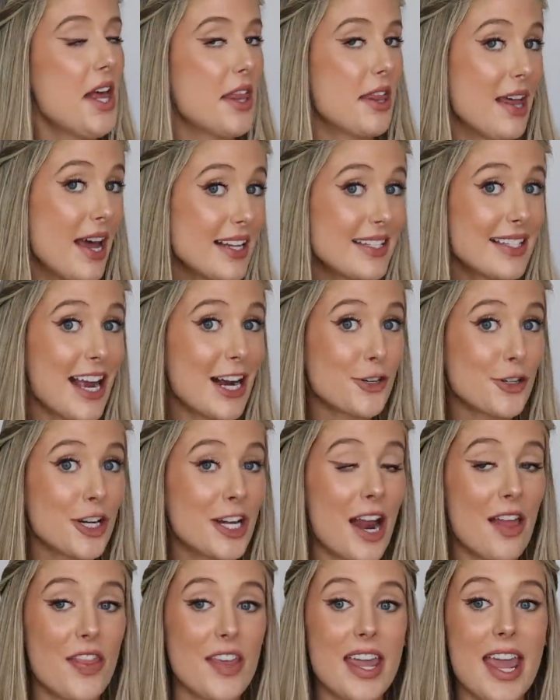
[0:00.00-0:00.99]
That's actually
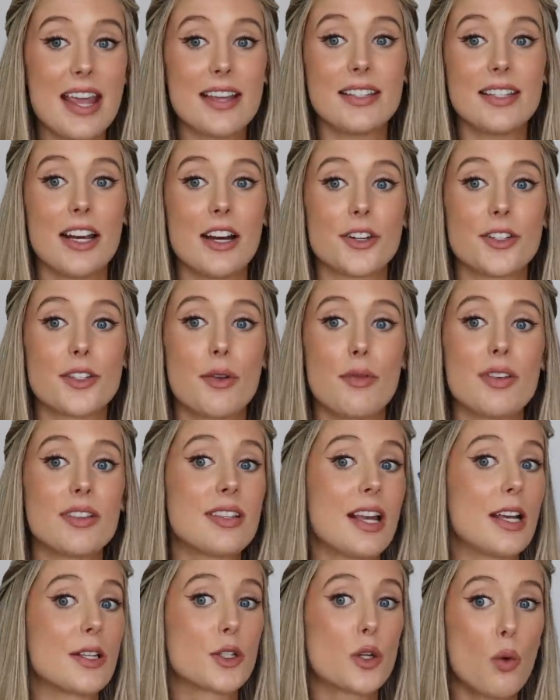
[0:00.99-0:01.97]
not the case here. So this
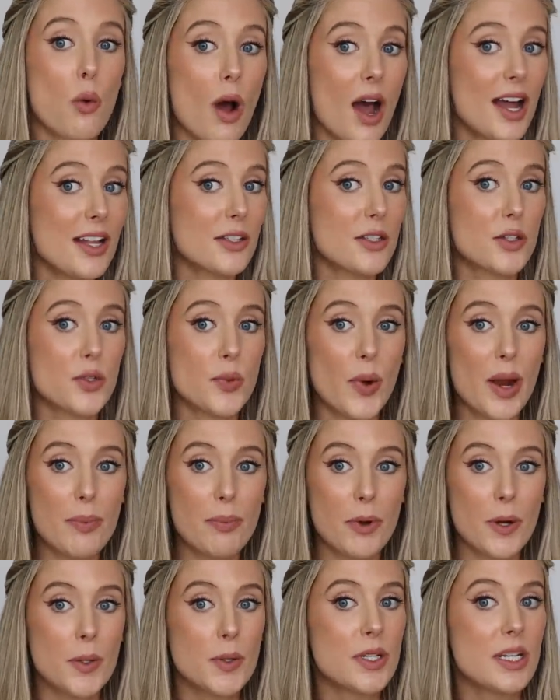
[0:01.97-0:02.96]
has quats, soy
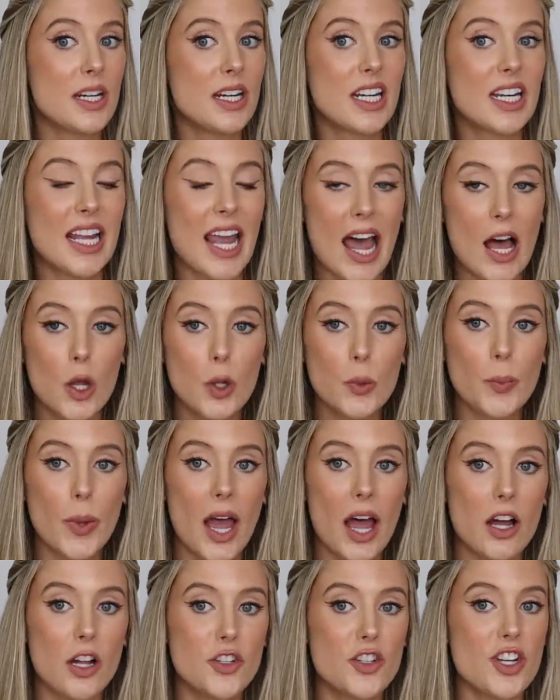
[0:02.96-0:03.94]
protein, kelp,
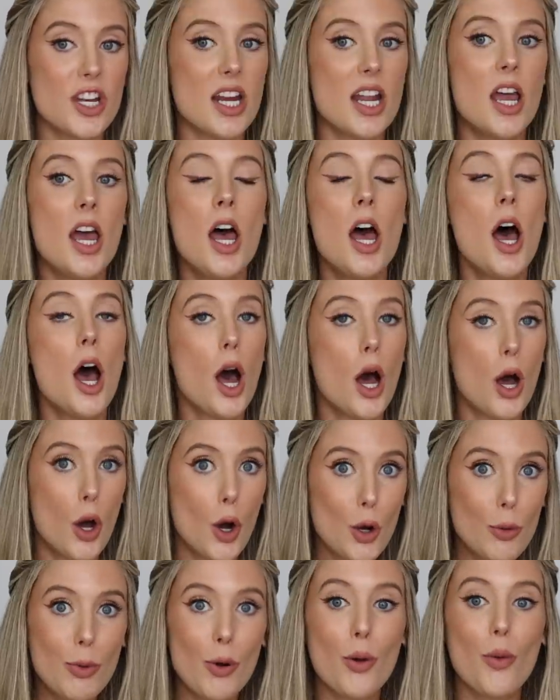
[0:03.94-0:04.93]
algae,
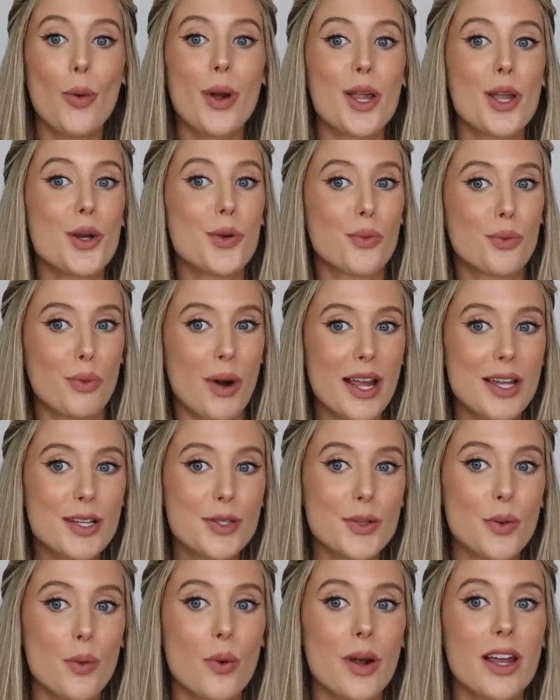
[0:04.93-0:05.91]
jojoba oil,
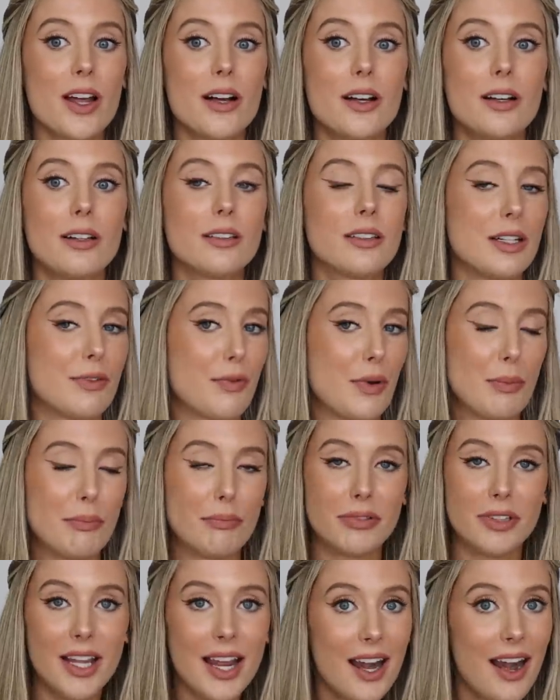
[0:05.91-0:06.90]
rice oil, different
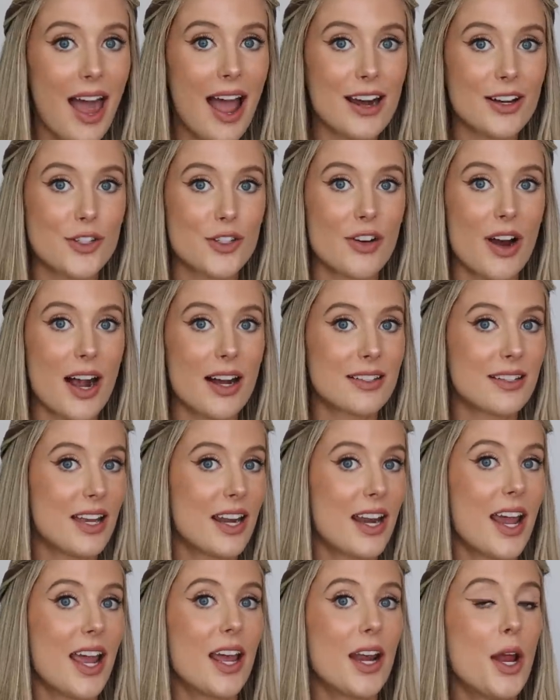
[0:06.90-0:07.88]
plant extracts
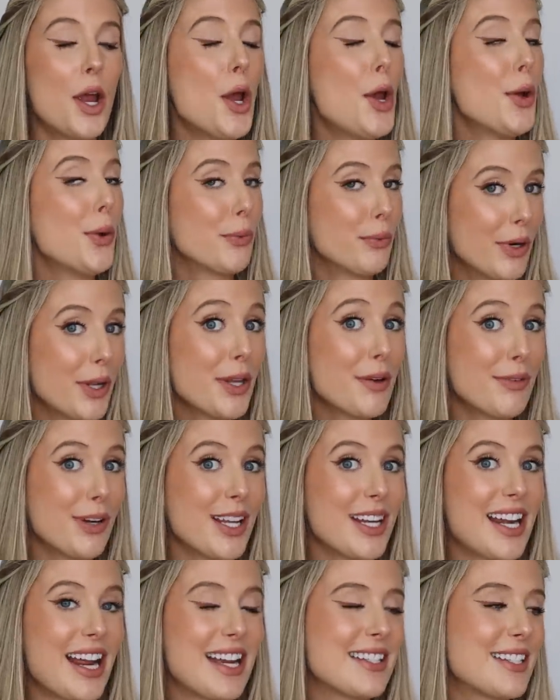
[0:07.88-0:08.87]
in it. Really,
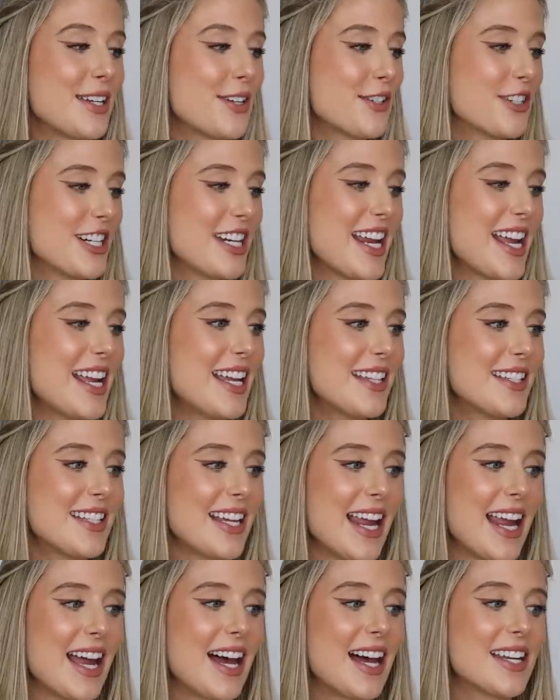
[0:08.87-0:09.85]
really nice ingredients,
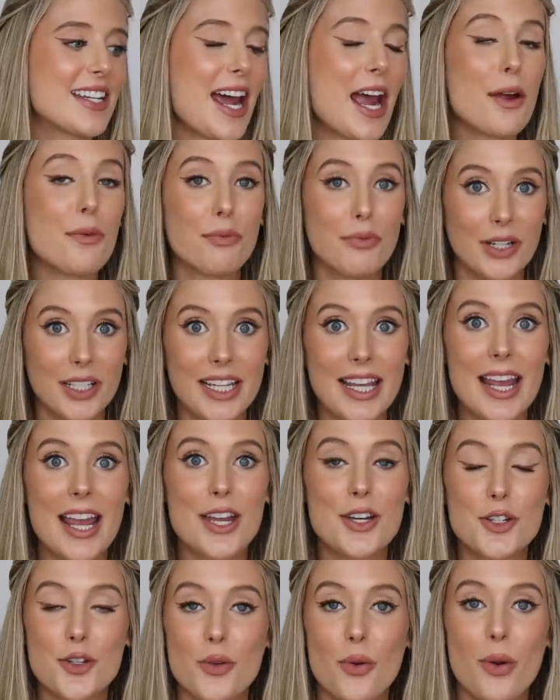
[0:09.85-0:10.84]
and I really
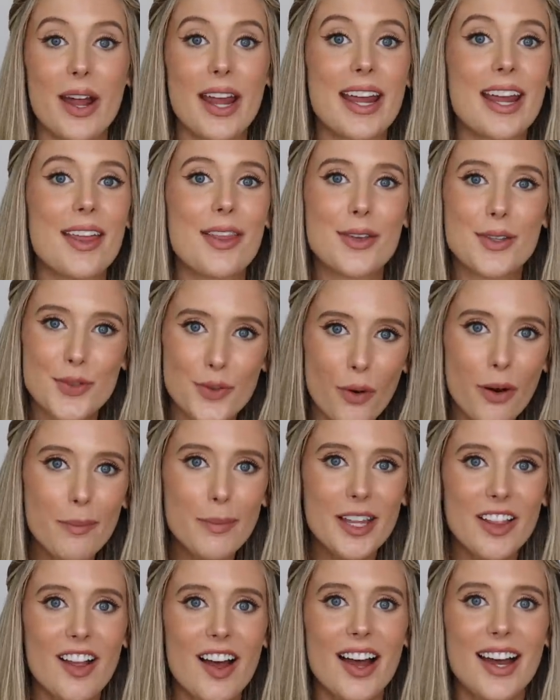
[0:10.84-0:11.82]
enjoy this
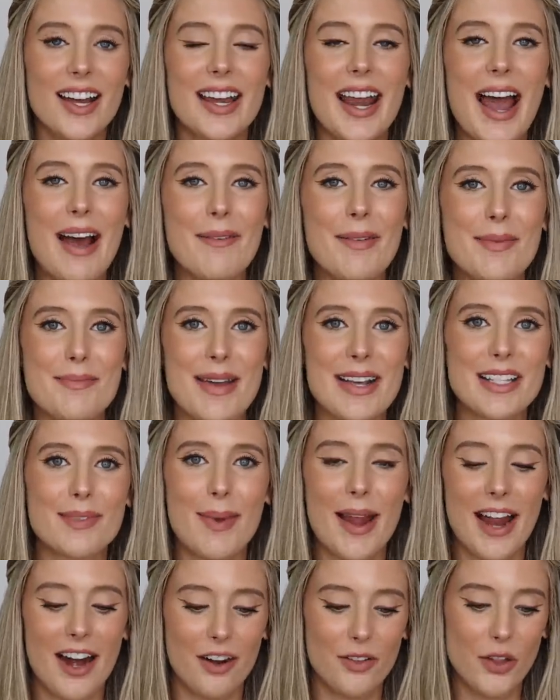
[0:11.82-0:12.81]
formula and how it makes
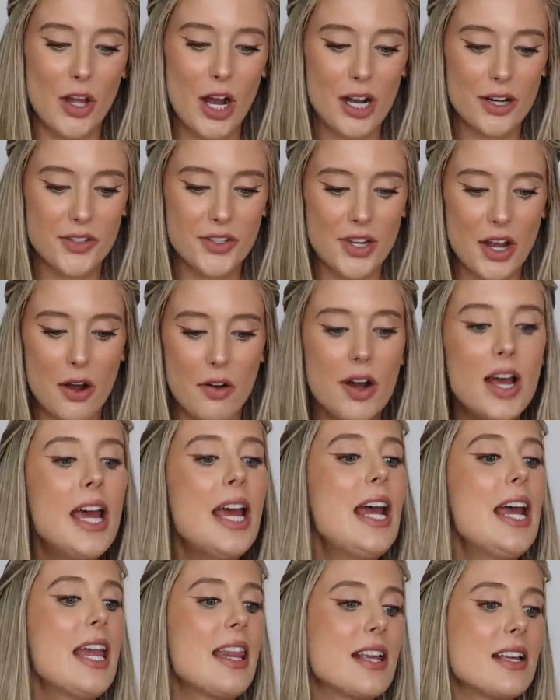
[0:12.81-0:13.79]
my hair look. So
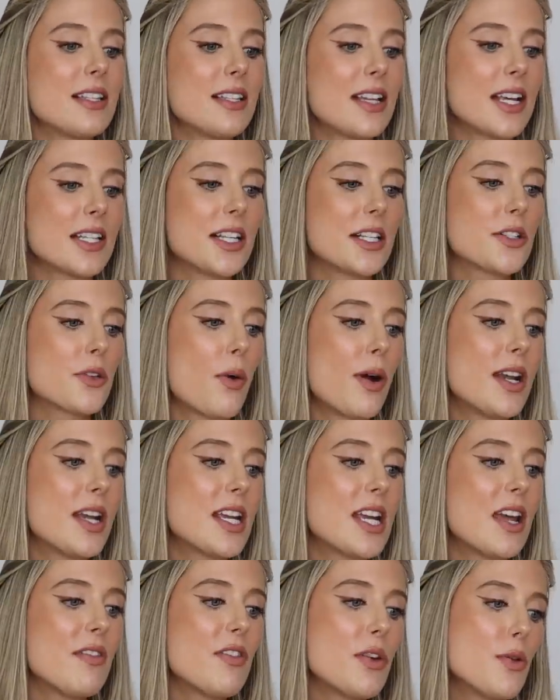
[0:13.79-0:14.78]
this says it's going to
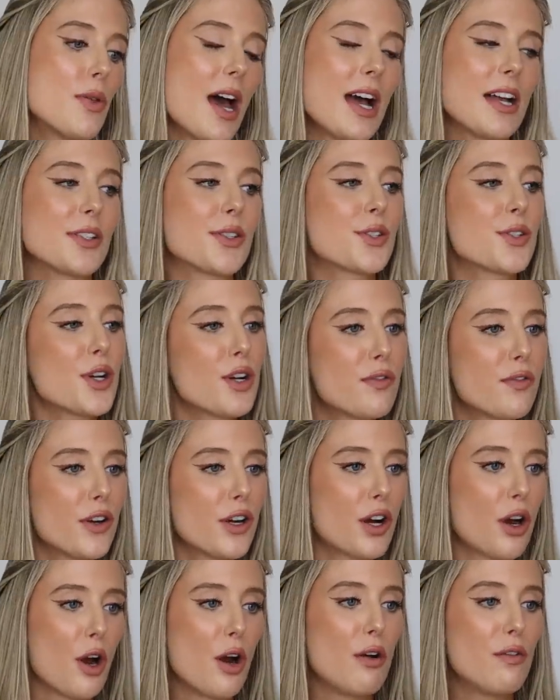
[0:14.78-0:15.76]
give you that
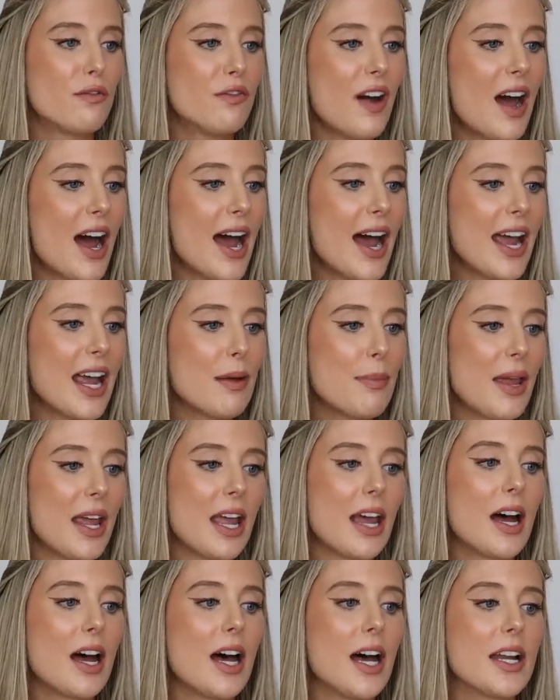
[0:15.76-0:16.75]
surfer girl vibe,
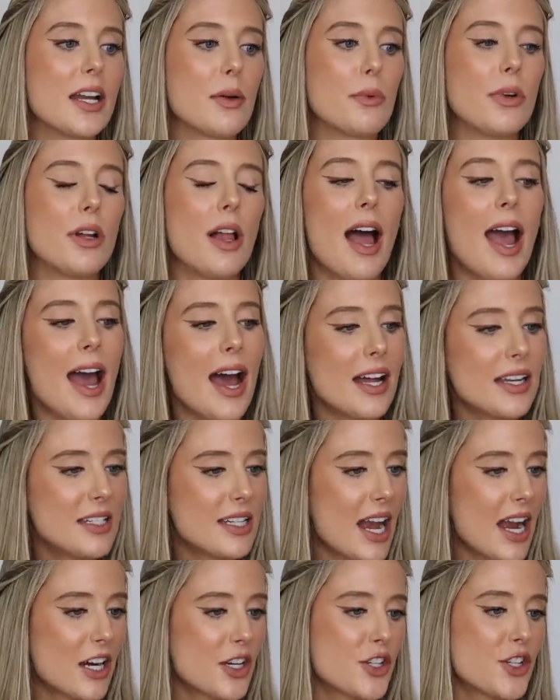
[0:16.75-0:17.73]
and it will add
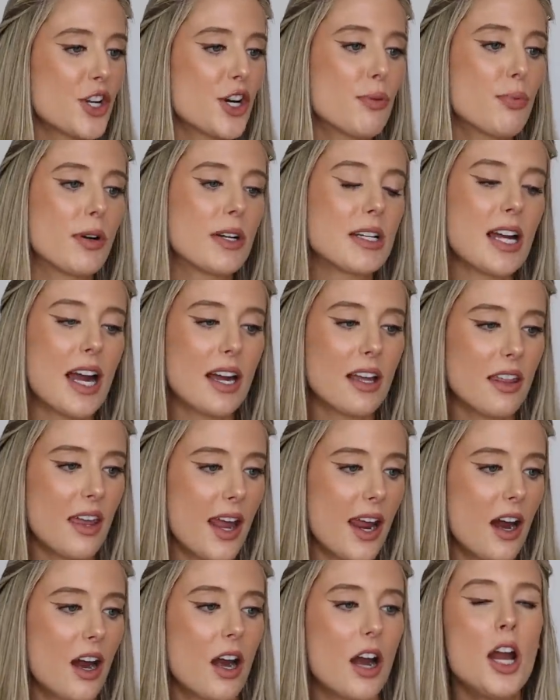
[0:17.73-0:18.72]
texture, protect the
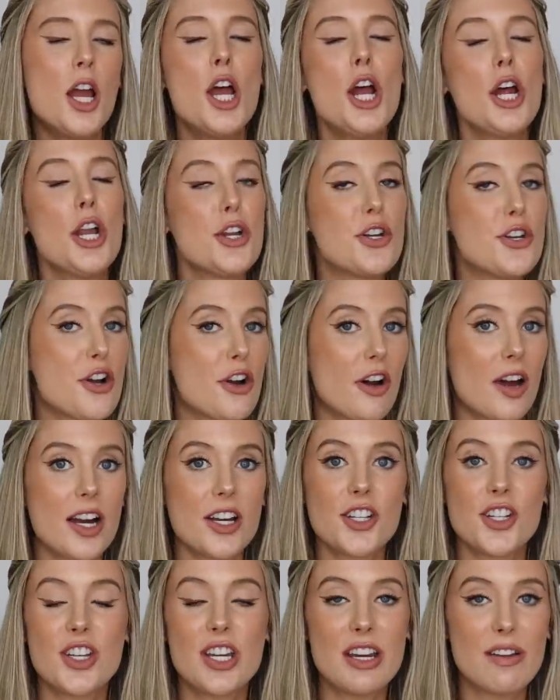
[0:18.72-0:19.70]
hair,
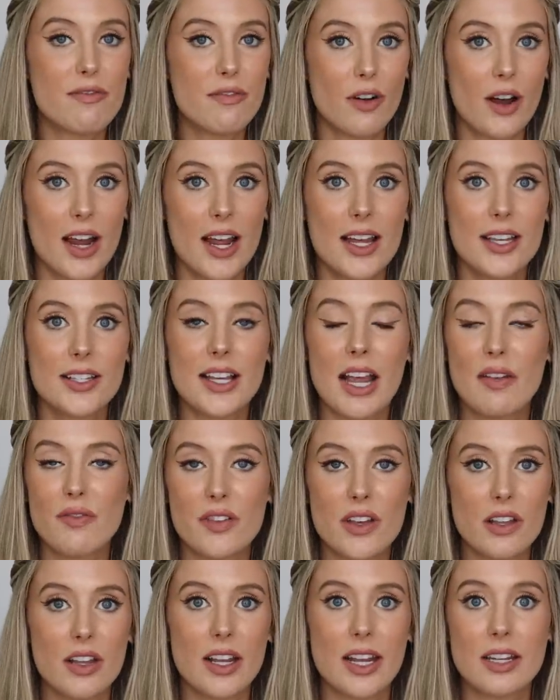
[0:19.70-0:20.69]
nourish, defrizz. I
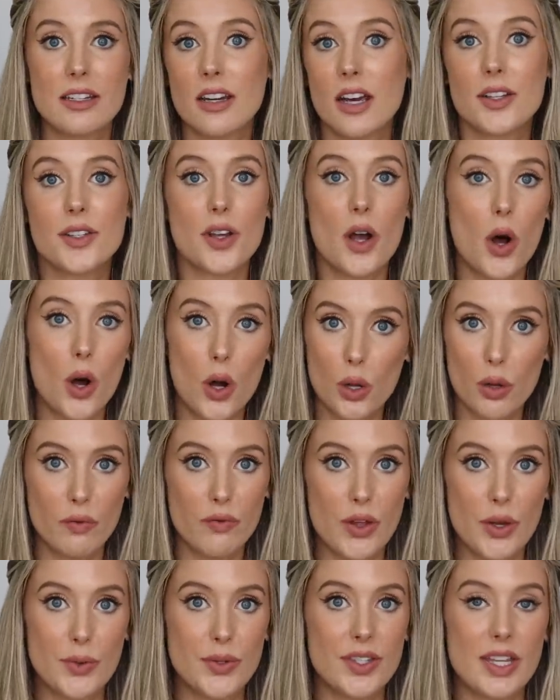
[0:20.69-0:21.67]
feel like it does all
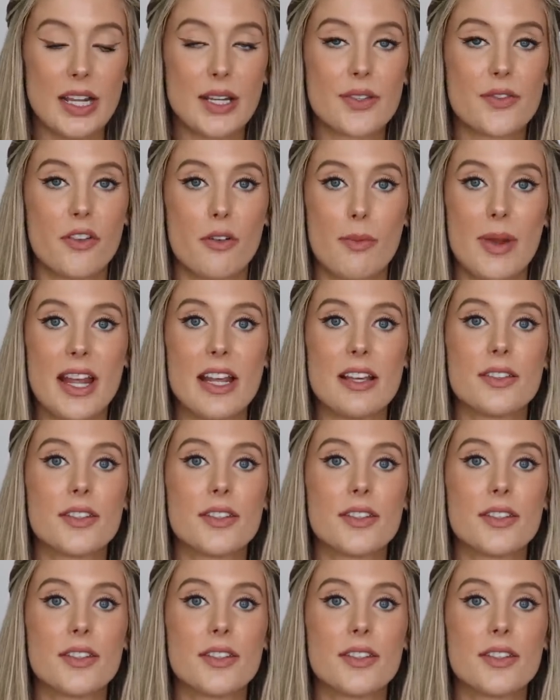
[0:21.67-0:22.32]
of those things for me.